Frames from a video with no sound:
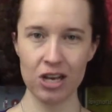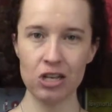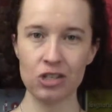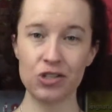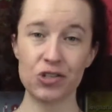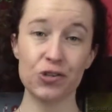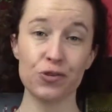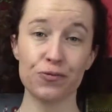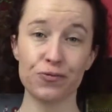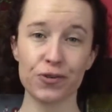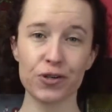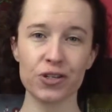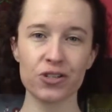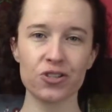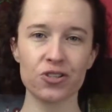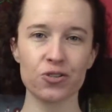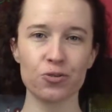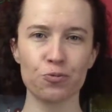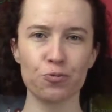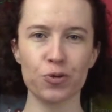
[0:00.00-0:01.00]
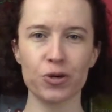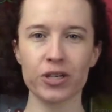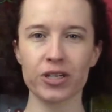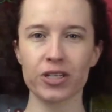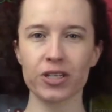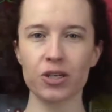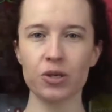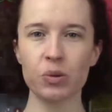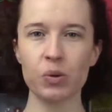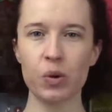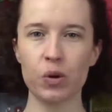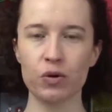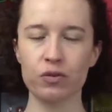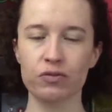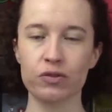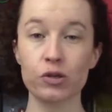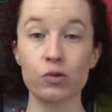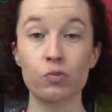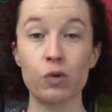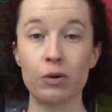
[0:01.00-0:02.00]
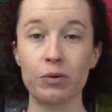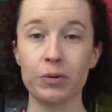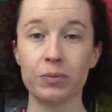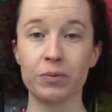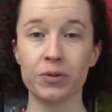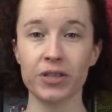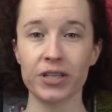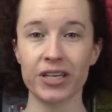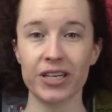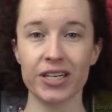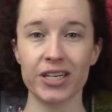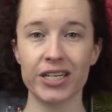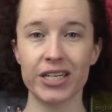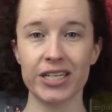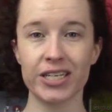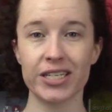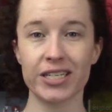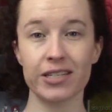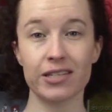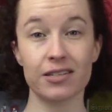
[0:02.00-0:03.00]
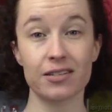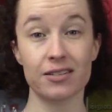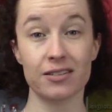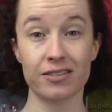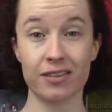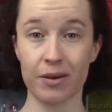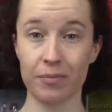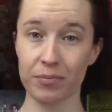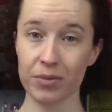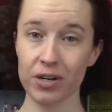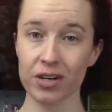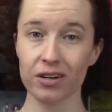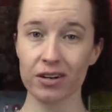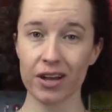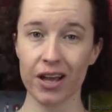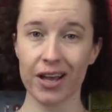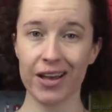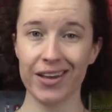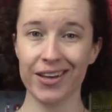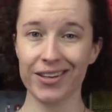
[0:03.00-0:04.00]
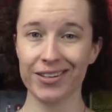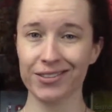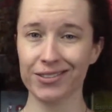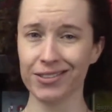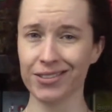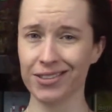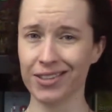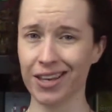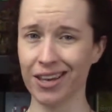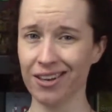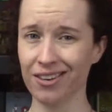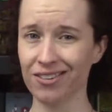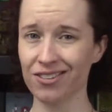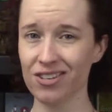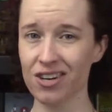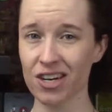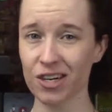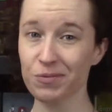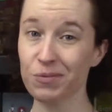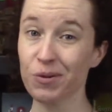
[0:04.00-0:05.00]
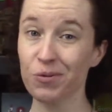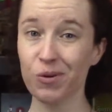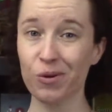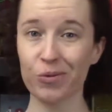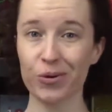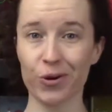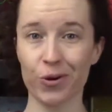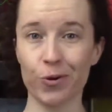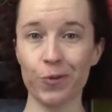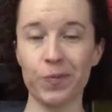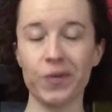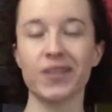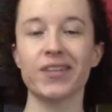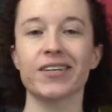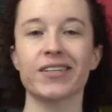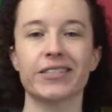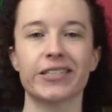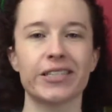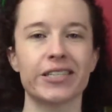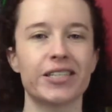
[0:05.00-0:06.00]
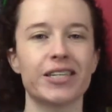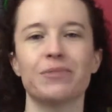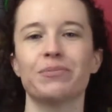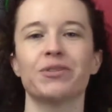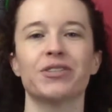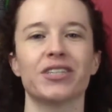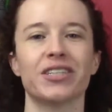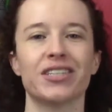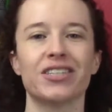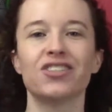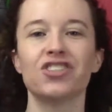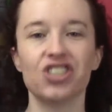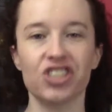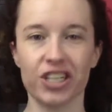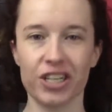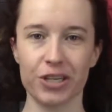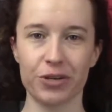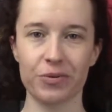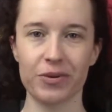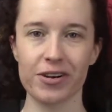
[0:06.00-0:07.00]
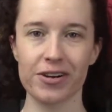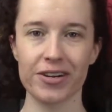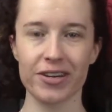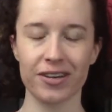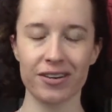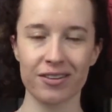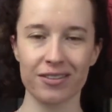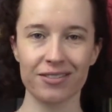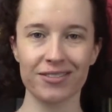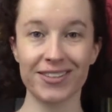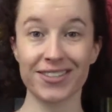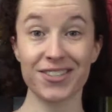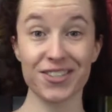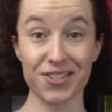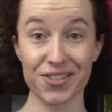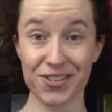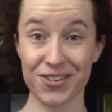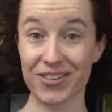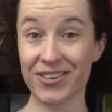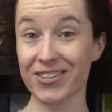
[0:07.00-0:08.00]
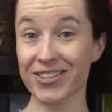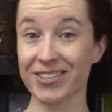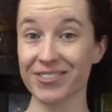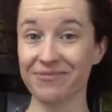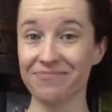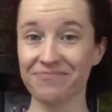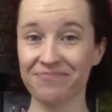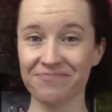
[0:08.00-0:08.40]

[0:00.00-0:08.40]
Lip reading: So first, we're gonna go over what we played in December and then talk about what we're hoping to get to the table in January. Let's get started.